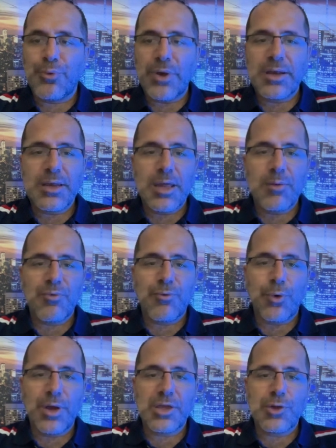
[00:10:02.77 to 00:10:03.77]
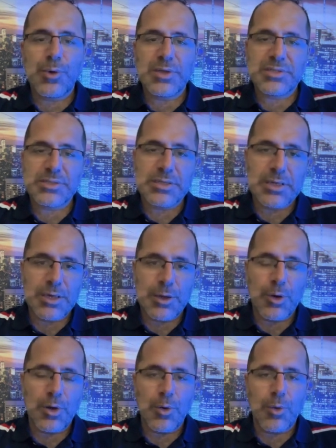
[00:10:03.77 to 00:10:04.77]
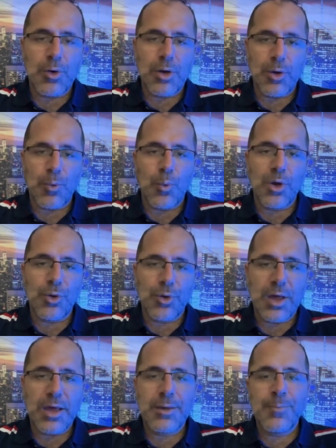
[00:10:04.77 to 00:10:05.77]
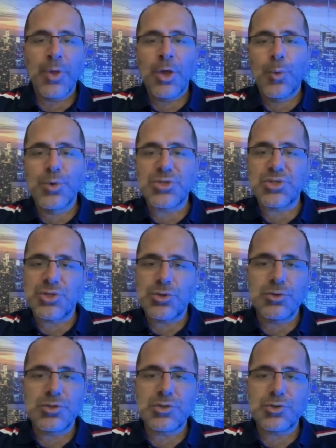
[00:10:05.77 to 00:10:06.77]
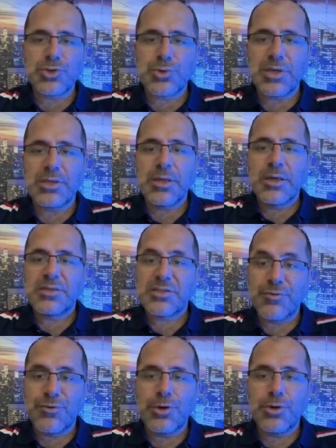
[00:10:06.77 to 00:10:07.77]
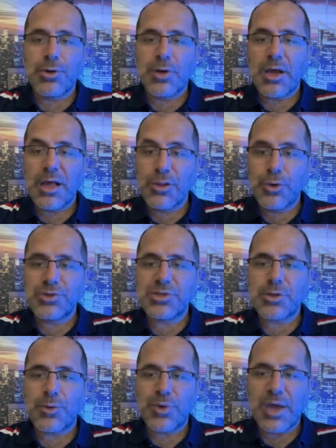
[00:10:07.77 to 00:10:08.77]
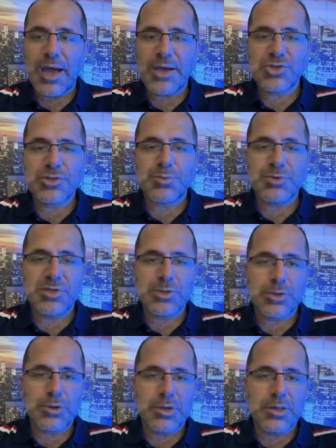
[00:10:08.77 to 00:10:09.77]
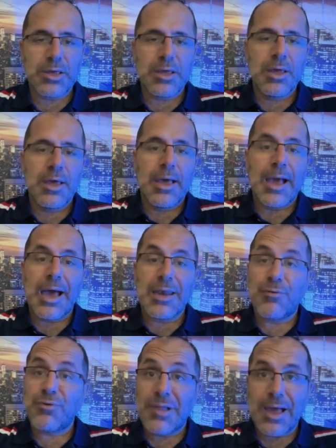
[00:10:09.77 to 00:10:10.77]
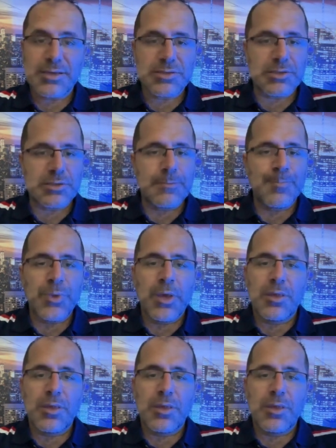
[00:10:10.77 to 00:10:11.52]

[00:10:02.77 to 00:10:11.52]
brand name for AQST-109, which is used to treat severe allergic reactions, particularly anaphylaxis.